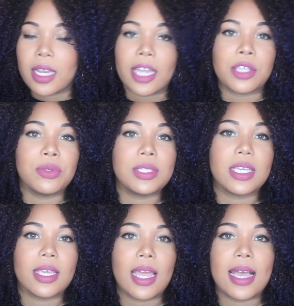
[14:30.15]
Like
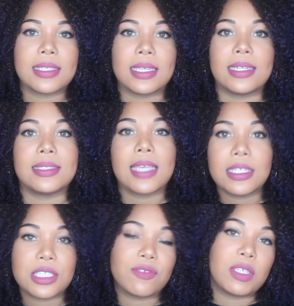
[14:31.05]
using it as an
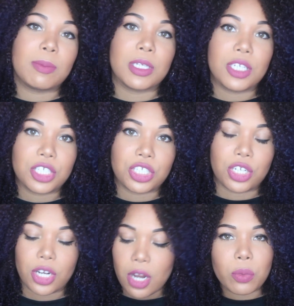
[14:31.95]
intensive deep conditioner.